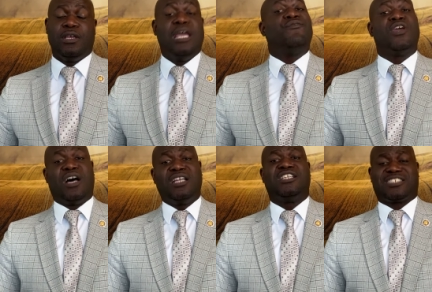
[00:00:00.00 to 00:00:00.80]
if you
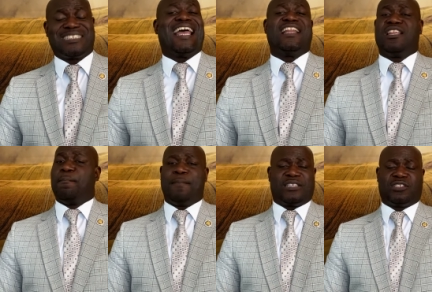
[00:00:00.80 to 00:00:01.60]
understand the
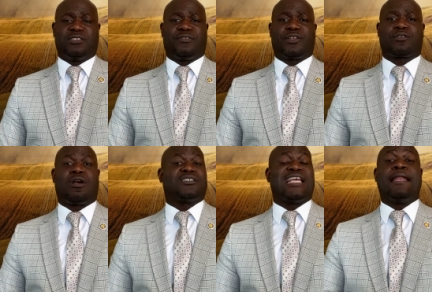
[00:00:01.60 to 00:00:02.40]
message of the
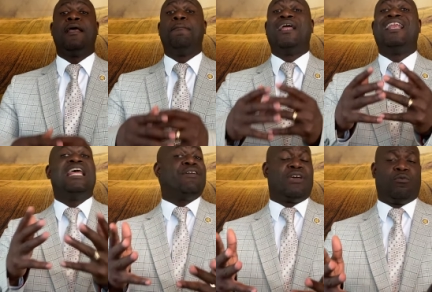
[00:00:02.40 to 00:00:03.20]
cross and
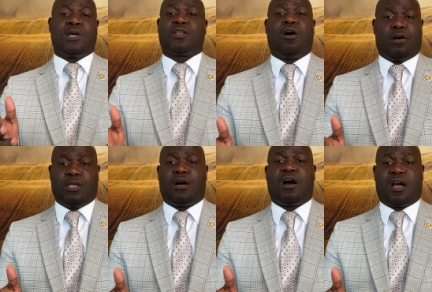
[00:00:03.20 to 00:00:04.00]
believe it with all
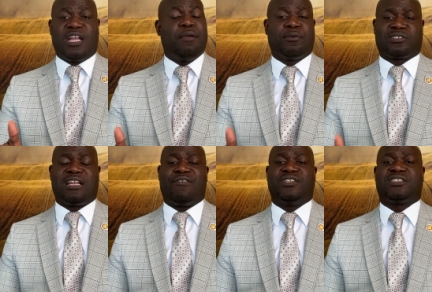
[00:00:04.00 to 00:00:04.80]
your heart, Hebrews
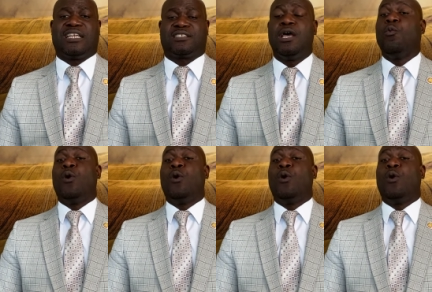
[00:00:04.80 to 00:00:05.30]
11 6,